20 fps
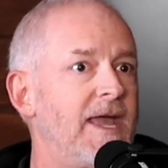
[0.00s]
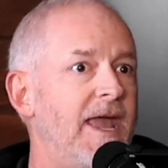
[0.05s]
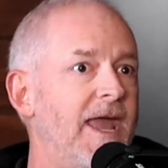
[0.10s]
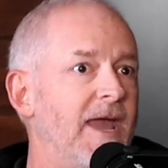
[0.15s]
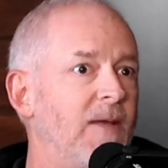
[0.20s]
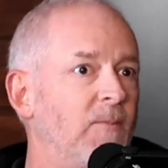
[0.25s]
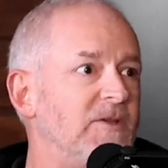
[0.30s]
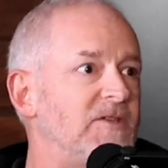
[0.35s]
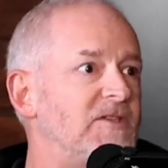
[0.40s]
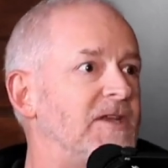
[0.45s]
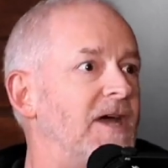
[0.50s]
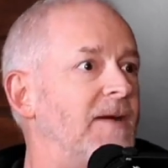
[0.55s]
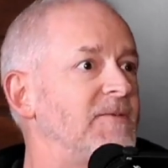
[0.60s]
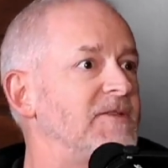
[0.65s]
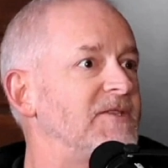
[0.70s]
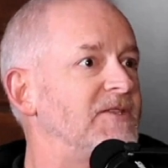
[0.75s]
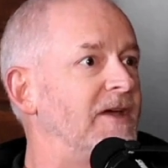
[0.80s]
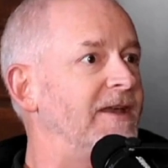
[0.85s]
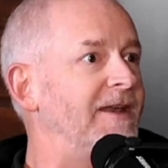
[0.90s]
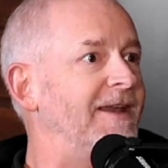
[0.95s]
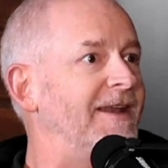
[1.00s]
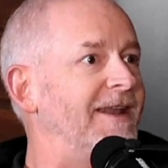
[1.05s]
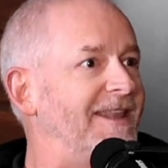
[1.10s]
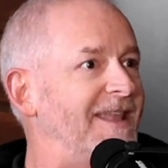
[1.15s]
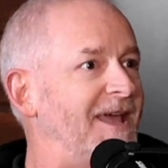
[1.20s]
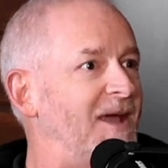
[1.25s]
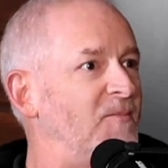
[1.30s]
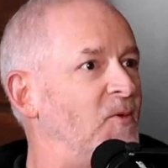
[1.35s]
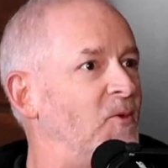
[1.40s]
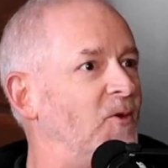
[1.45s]
And we stopped studying at
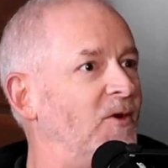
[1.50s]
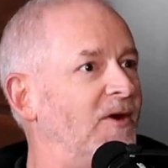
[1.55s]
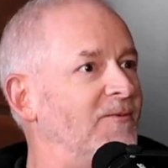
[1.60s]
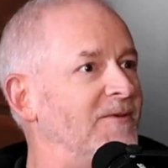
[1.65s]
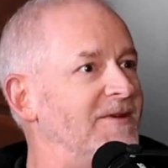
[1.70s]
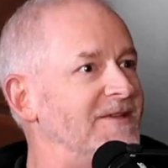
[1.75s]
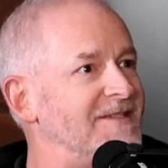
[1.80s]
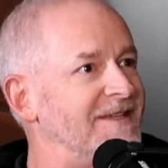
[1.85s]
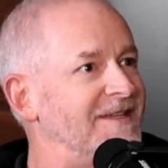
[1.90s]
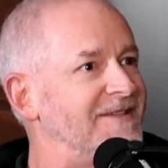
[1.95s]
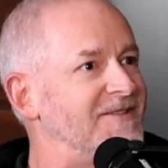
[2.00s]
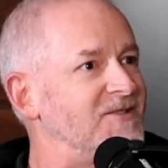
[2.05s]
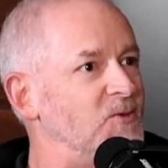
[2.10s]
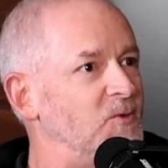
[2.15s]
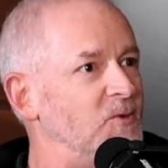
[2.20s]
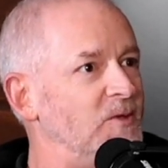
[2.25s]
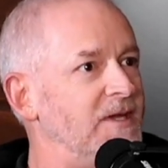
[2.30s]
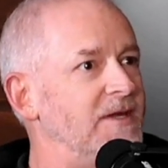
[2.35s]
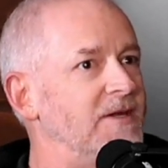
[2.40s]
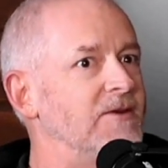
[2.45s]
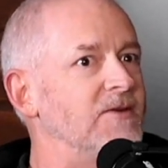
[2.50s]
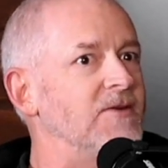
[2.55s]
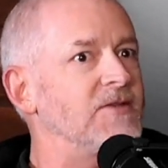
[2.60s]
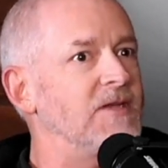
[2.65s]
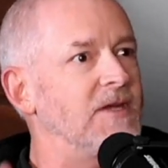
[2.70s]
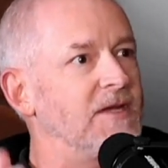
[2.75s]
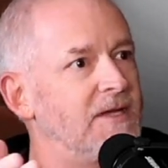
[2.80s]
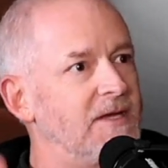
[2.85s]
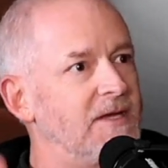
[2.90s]
that point. We said 2 years,